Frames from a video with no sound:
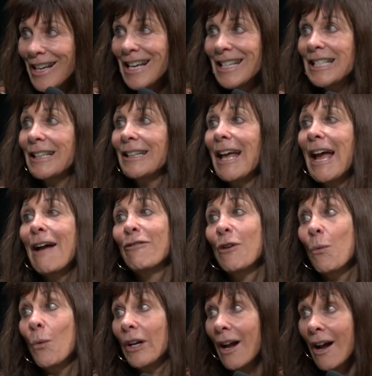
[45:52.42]
to laugh at
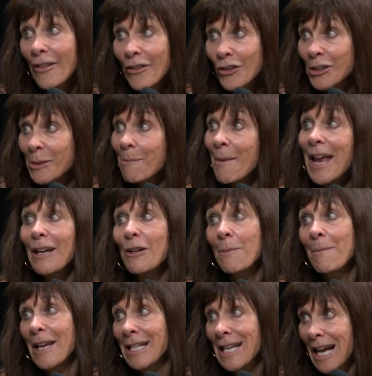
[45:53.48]
what others may or
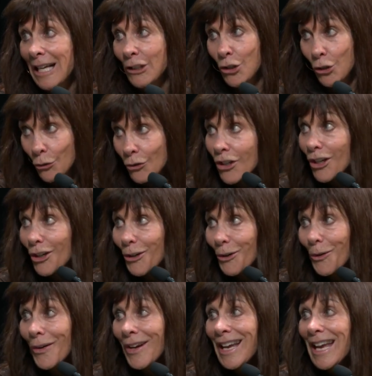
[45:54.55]
may not do to
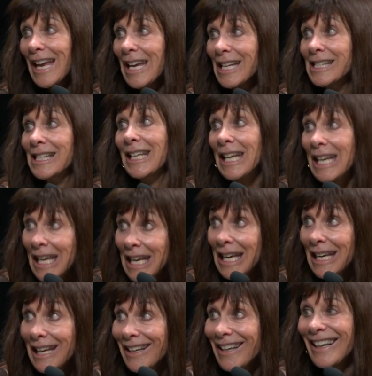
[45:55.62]
you is
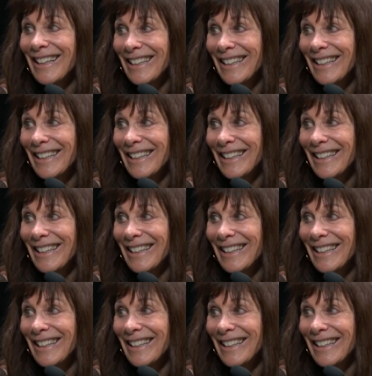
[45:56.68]
key